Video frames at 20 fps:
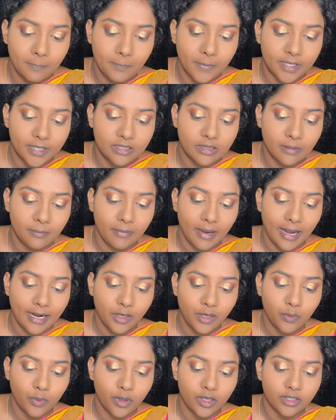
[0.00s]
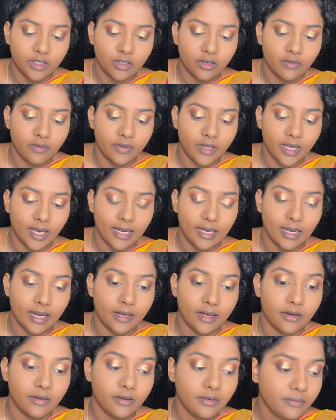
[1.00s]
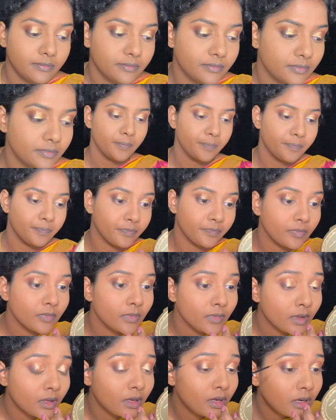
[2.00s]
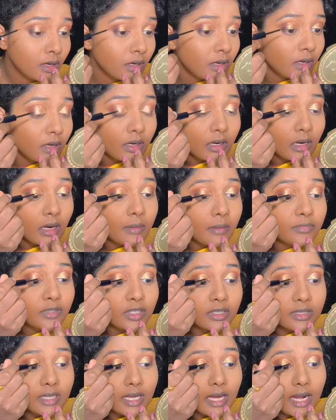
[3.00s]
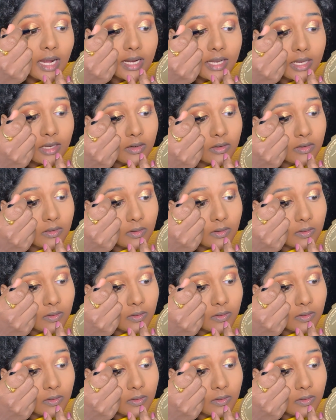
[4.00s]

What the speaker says: It's a matte version of the eyeliner. I'm just adding